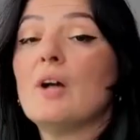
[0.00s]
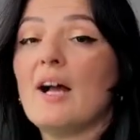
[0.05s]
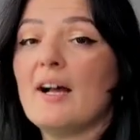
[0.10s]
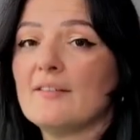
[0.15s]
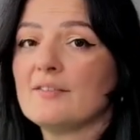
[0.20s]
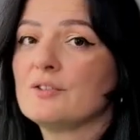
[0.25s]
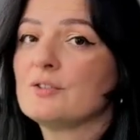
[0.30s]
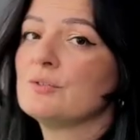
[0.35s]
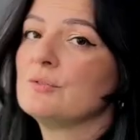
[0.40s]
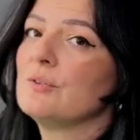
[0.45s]

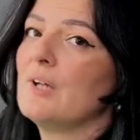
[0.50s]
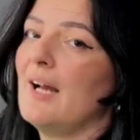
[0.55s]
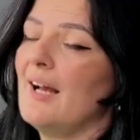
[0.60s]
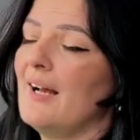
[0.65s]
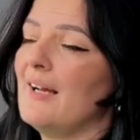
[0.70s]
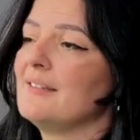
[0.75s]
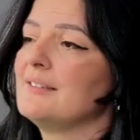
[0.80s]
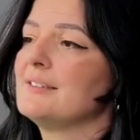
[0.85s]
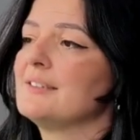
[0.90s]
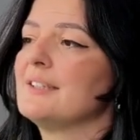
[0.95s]
have to
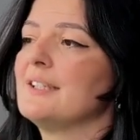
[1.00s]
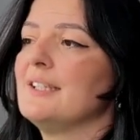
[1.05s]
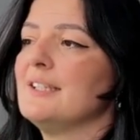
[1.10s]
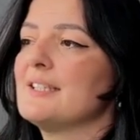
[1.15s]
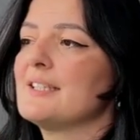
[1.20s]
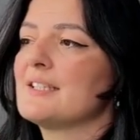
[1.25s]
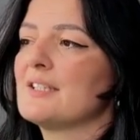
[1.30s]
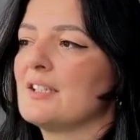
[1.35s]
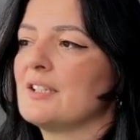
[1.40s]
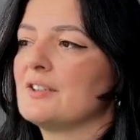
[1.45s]
add
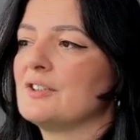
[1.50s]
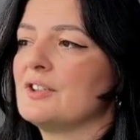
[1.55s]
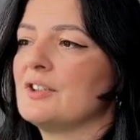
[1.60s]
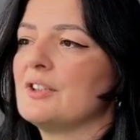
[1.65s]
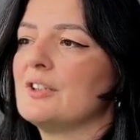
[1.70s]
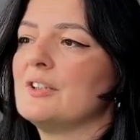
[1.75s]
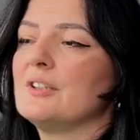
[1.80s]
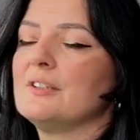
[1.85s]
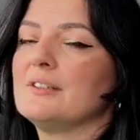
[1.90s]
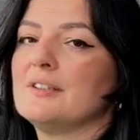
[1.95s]

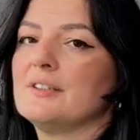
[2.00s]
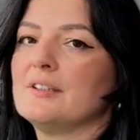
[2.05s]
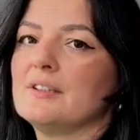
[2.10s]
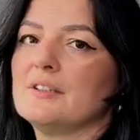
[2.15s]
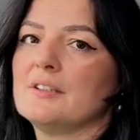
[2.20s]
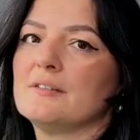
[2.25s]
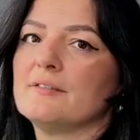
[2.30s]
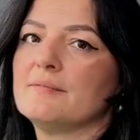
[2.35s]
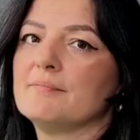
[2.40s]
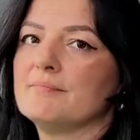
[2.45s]
Kitstarter,
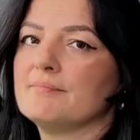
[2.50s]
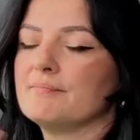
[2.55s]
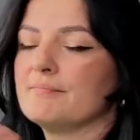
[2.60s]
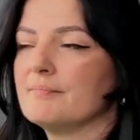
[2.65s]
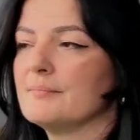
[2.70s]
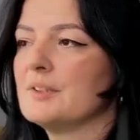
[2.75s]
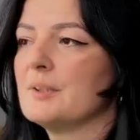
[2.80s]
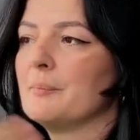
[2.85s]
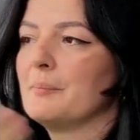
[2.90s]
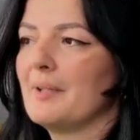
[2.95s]

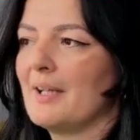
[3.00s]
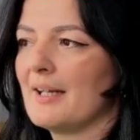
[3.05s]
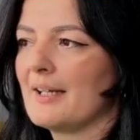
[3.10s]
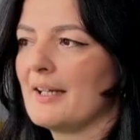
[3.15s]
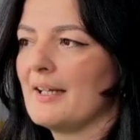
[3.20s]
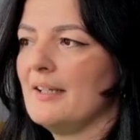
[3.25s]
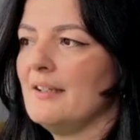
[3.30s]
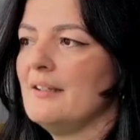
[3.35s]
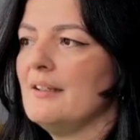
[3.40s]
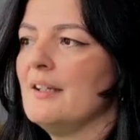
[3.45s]
the
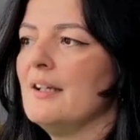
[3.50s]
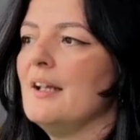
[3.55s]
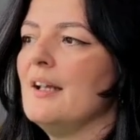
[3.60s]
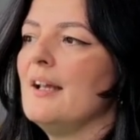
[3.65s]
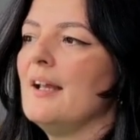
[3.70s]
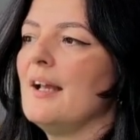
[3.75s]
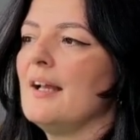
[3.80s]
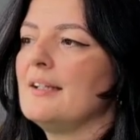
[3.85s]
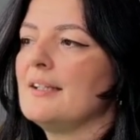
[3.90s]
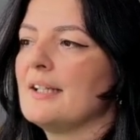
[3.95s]
plugin,
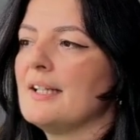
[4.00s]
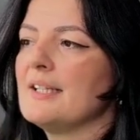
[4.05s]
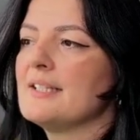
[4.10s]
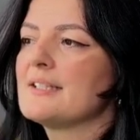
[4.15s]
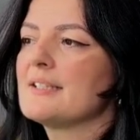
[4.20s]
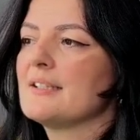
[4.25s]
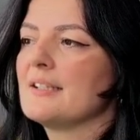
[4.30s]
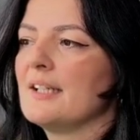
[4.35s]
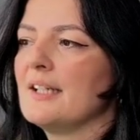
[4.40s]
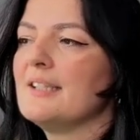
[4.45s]
and
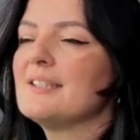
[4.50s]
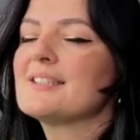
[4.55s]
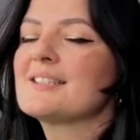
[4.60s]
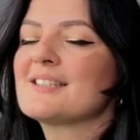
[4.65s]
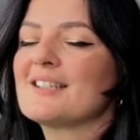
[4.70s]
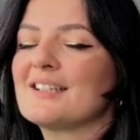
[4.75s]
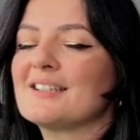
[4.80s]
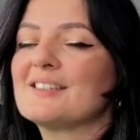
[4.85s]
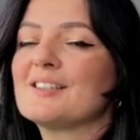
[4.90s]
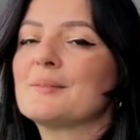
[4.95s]

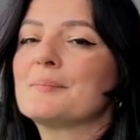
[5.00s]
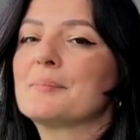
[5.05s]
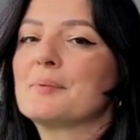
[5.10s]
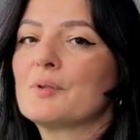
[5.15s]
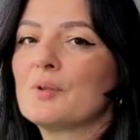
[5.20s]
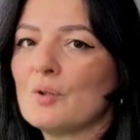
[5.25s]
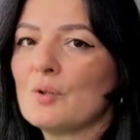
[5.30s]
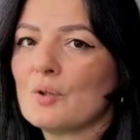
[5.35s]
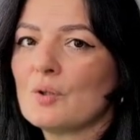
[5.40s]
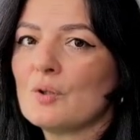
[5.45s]
Kitstarter
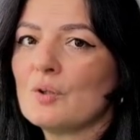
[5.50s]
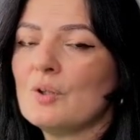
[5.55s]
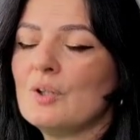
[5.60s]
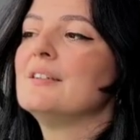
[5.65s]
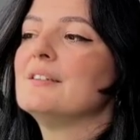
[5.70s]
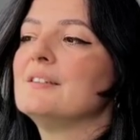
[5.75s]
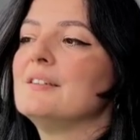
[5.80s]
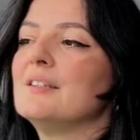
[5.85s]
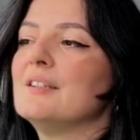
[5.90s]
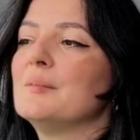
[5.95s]
Pro,
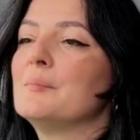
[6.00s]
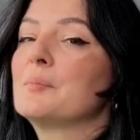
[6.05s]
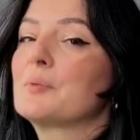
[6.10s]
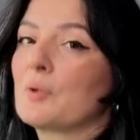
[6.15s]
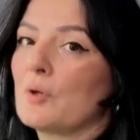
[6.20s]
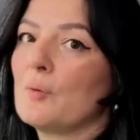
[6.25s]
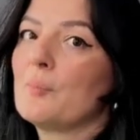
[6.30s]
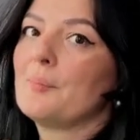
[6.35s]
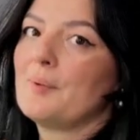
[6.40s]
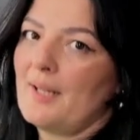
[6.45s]
the
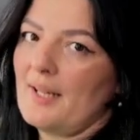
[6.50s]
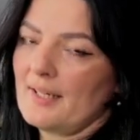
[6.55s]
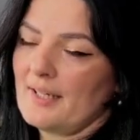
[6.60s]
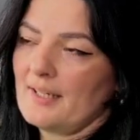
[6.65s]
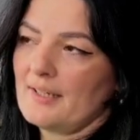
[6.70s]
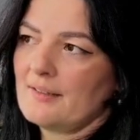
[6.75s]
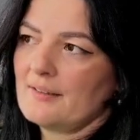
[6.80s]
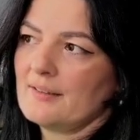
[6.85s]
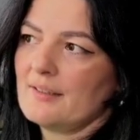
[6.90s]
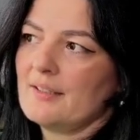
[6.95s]
Pro
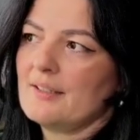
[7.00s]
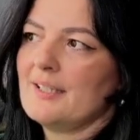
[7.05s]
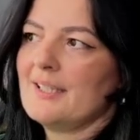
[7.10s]
plugin.